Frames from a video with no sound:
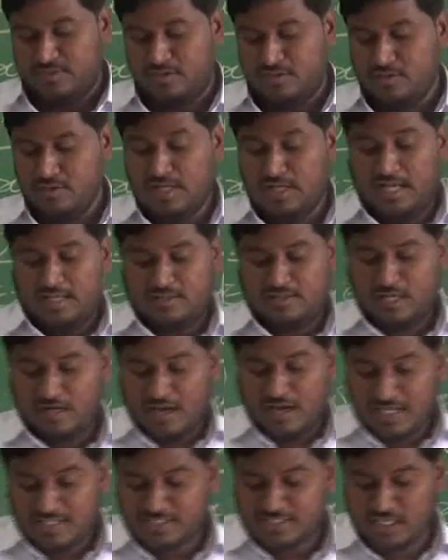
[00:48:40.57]
The
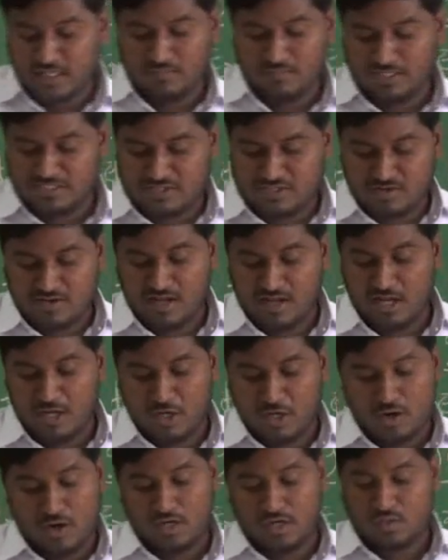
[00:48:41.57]
rascal was
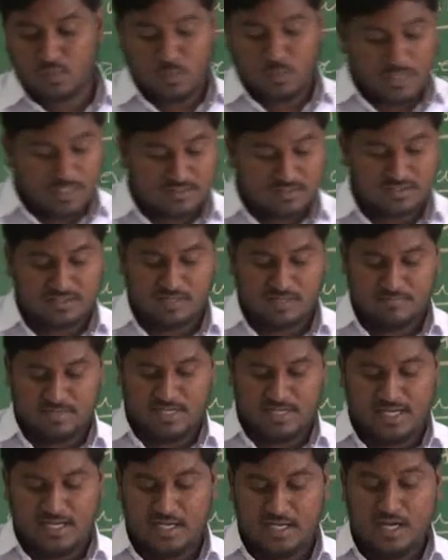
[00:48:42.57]
really not worth the
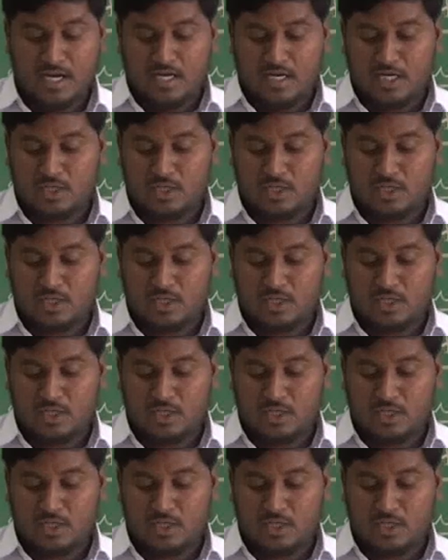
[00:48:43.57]
money.